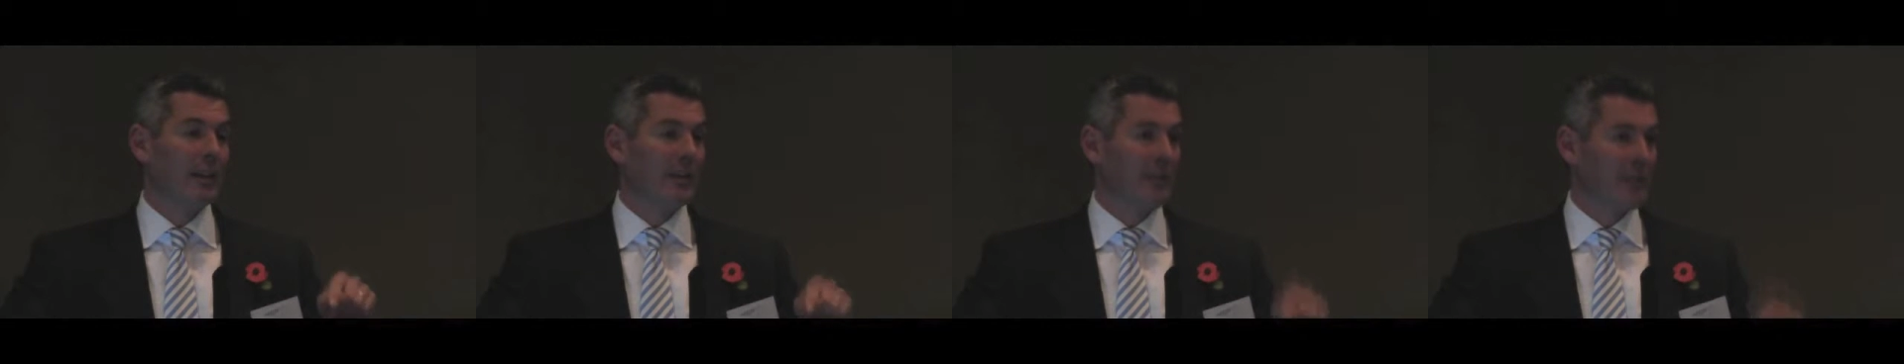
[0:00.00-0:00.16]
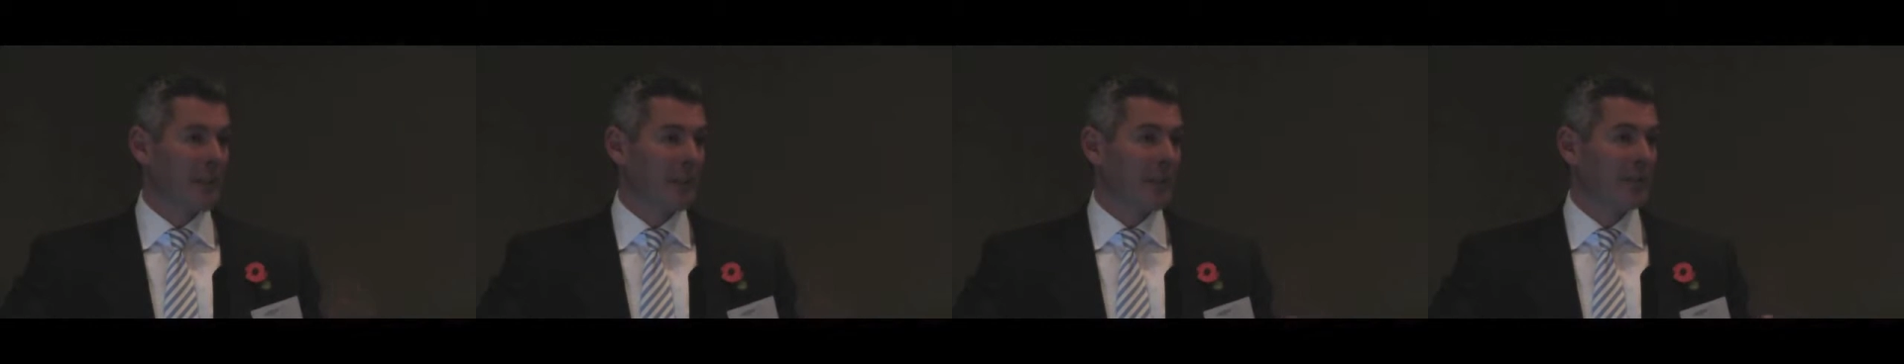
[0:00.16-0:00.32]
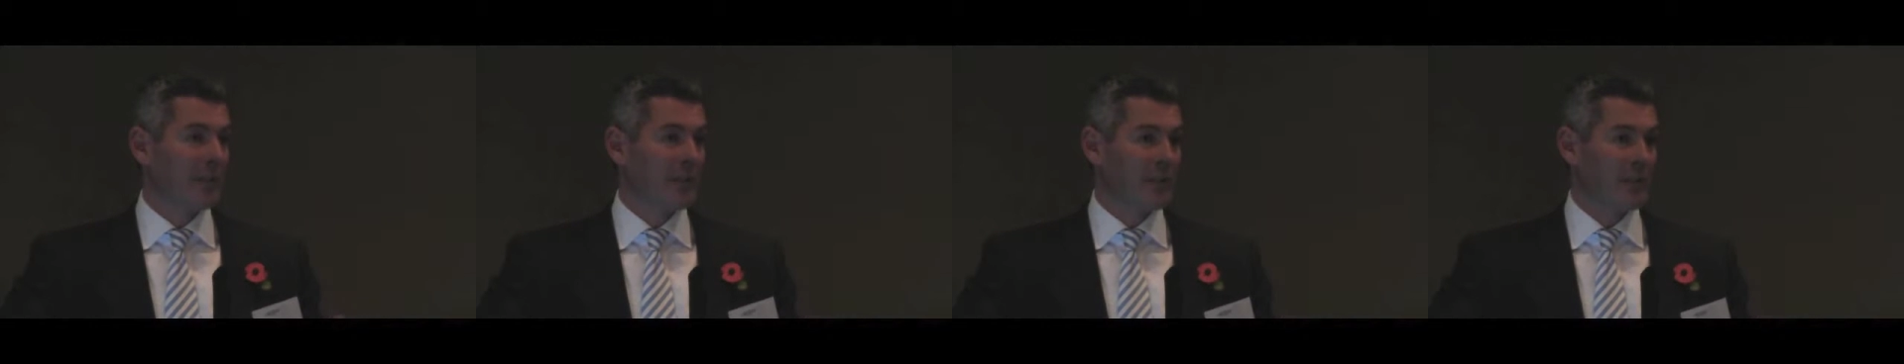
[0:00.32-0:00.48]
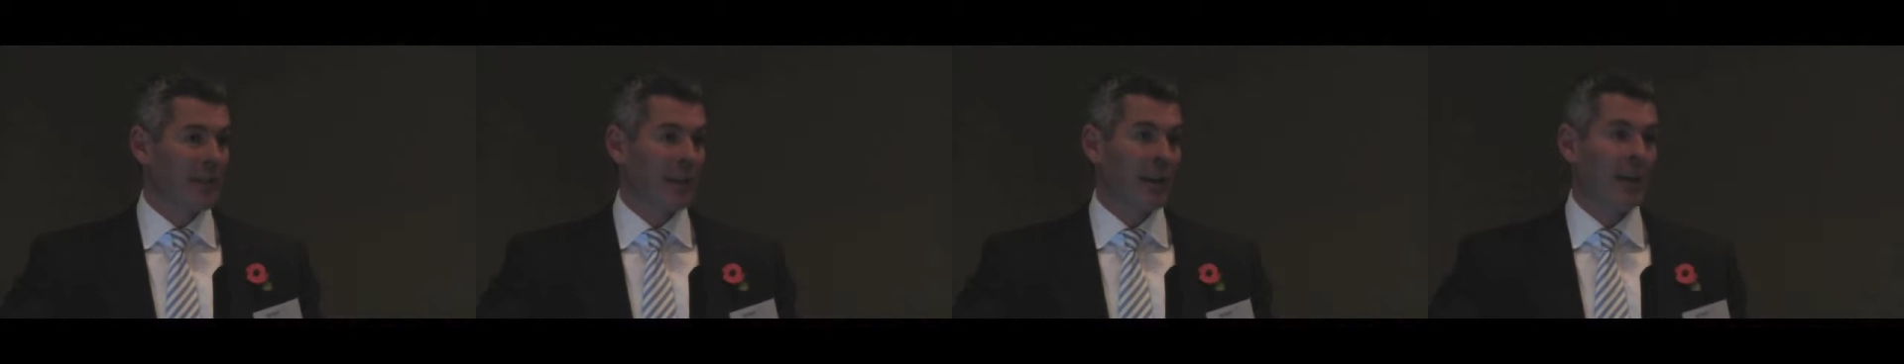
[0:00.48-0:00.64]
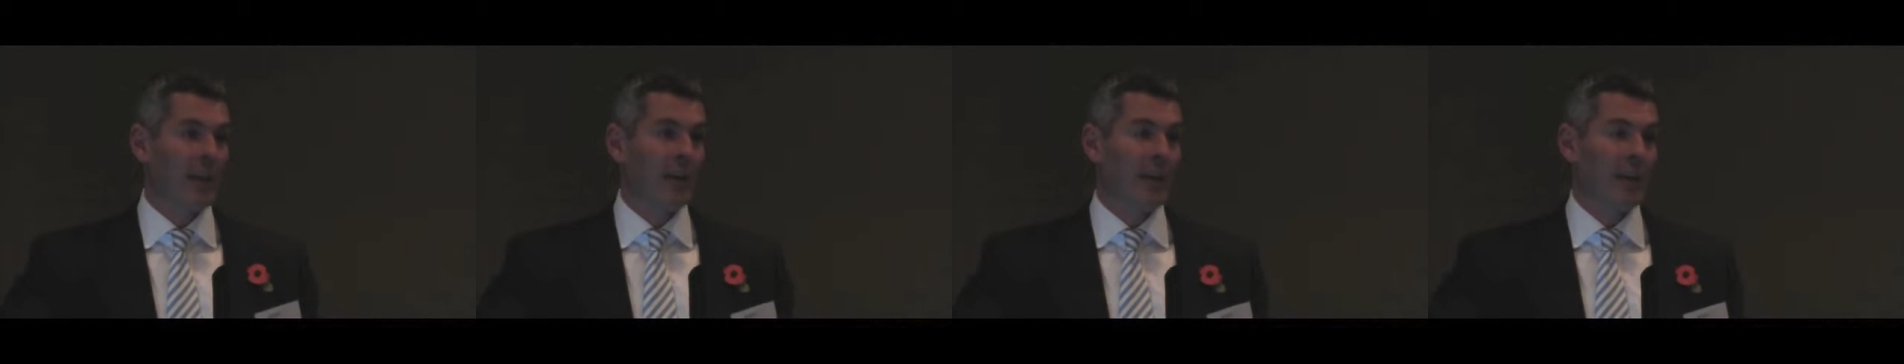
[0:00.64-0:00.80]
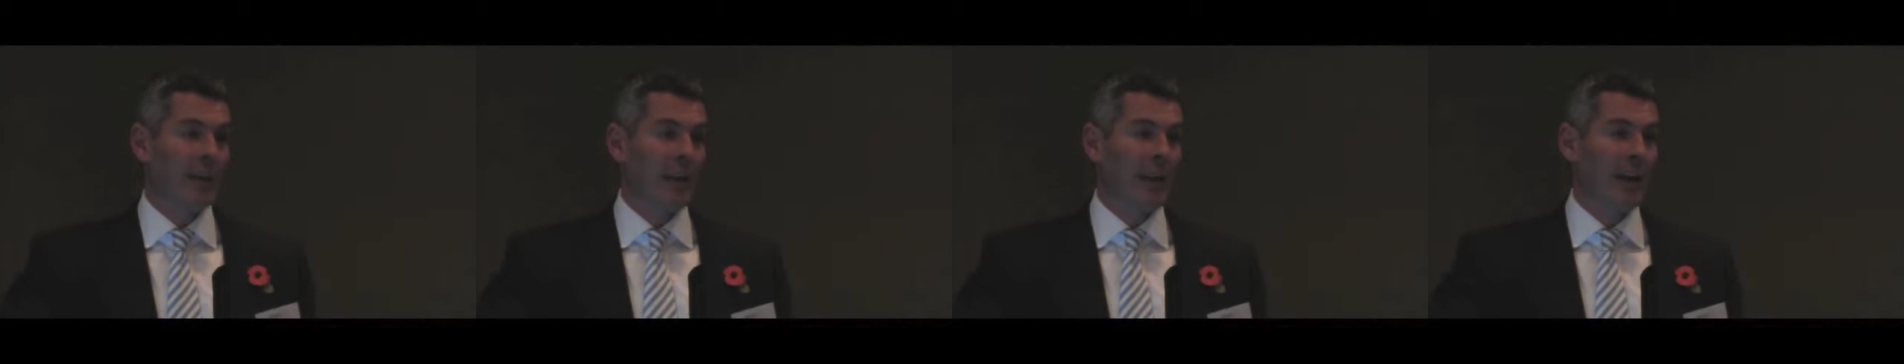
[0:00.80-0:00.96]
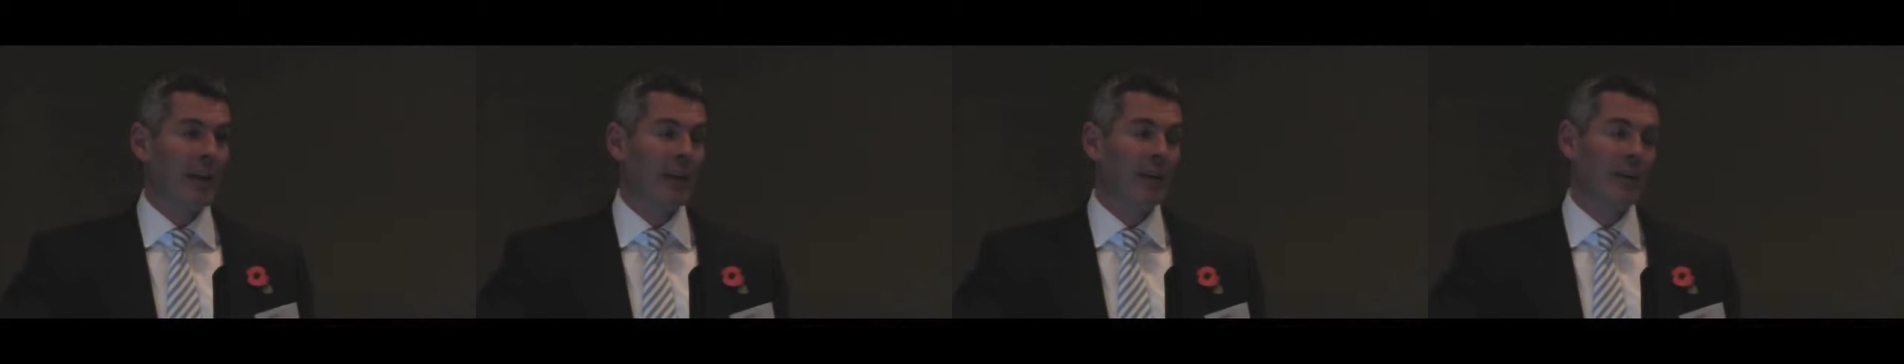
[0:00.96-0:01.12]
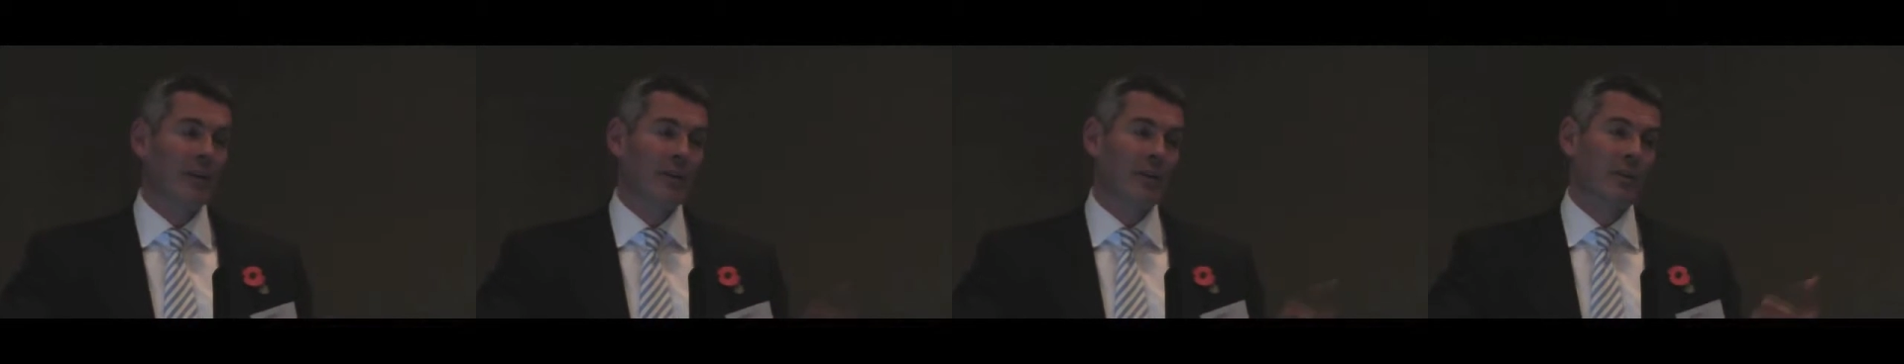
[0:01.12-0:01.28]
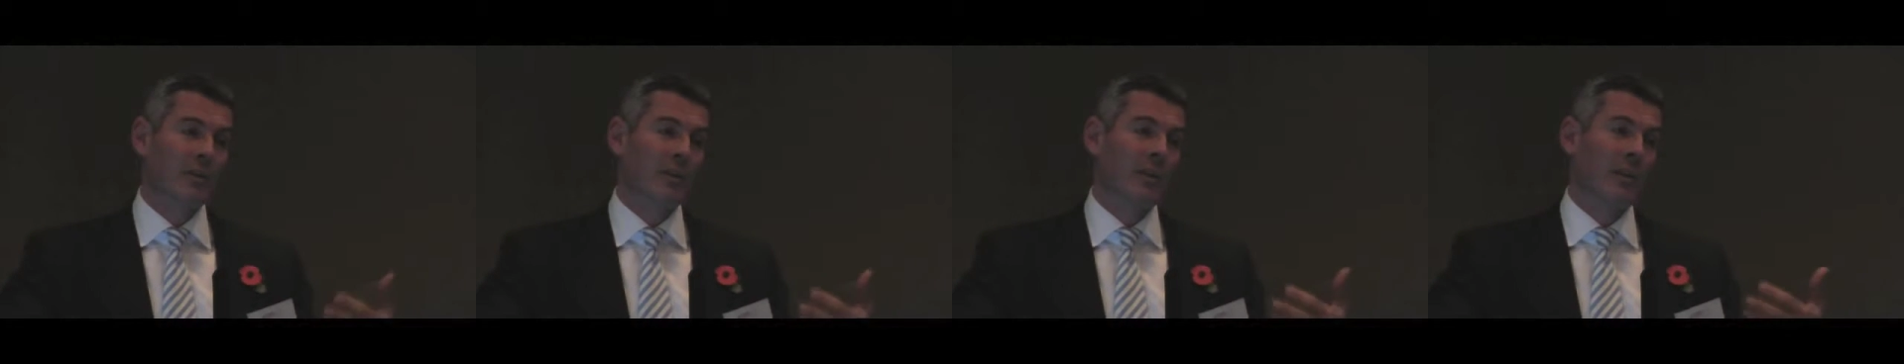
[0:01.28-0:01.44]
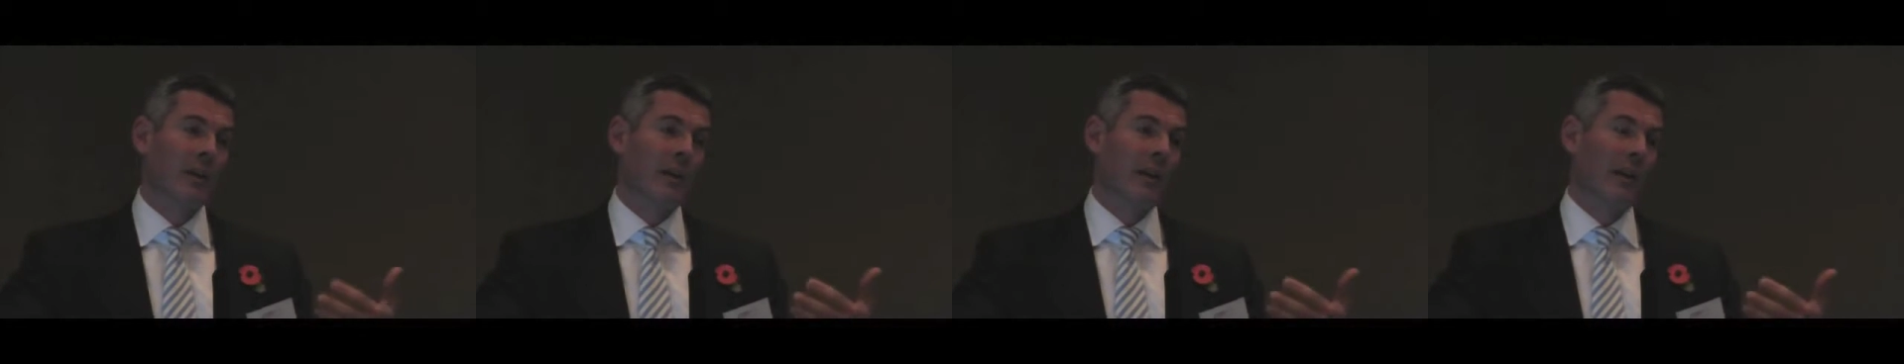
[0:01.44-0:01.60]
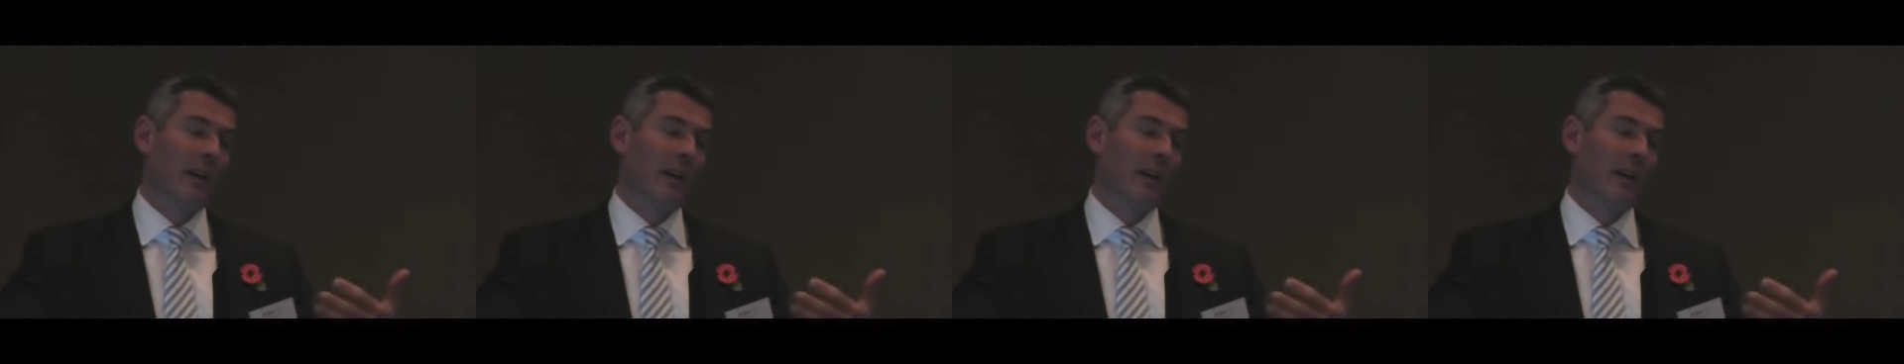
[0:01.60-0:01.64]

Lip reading: does stay in-house,